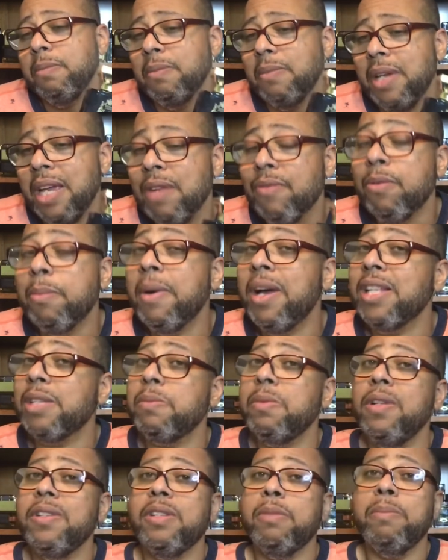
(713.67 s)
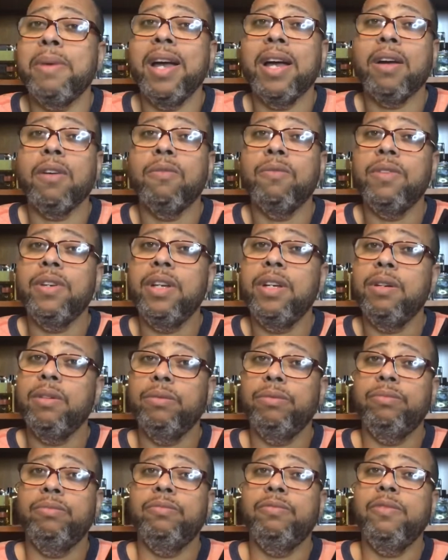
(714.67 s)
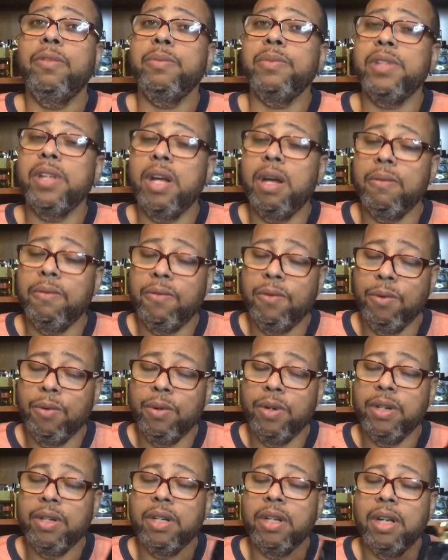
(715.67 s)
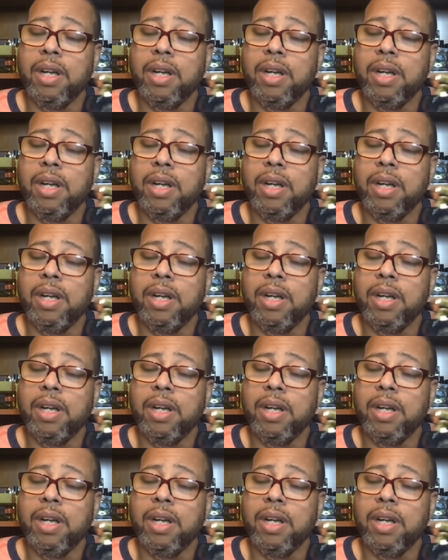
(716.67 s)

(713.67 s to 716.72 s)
it reminds me of Tobacco Vanille from Tom Ford.